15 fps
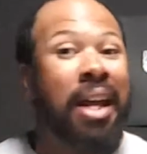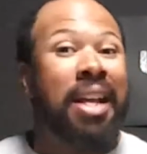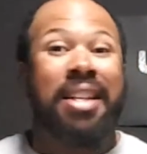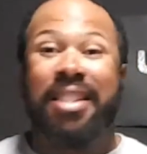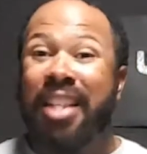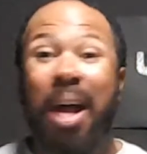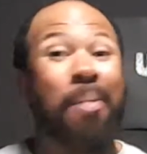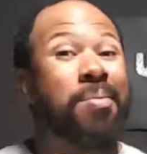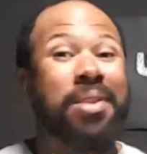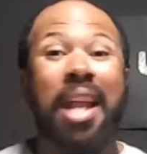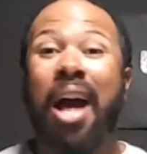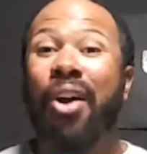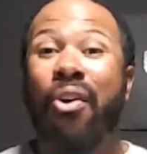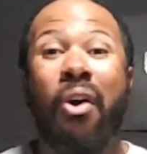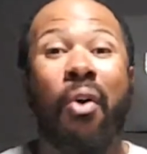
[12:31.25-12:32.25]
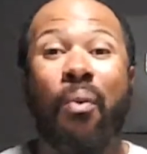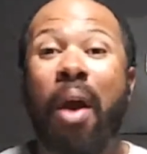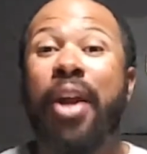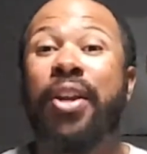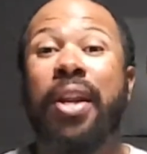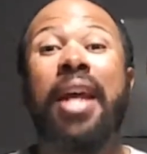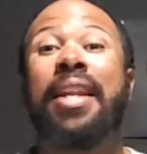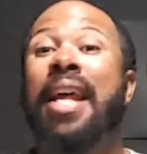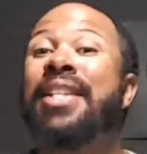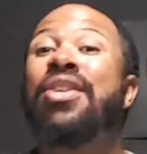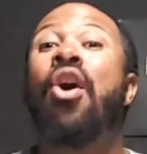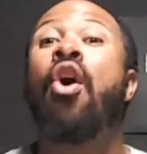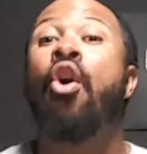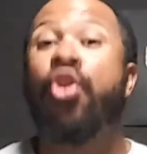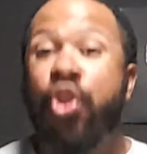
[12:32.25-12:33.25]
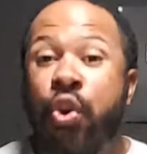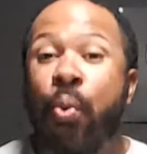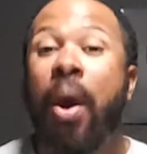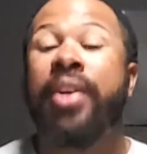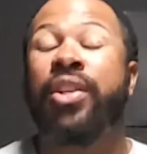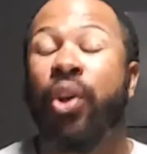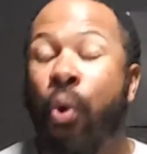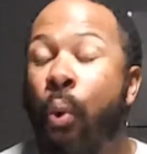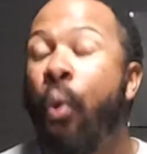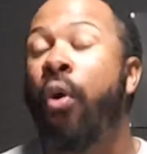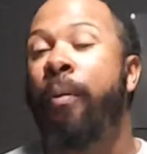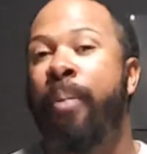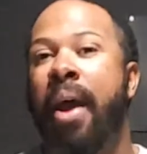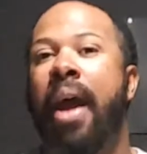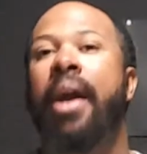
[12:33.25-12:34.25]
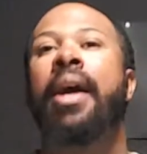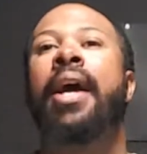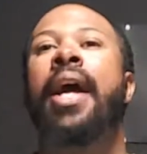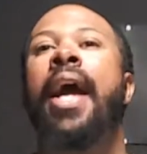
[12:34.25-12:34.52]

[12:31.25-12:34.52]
something's not going right. That's on you as a quarterback.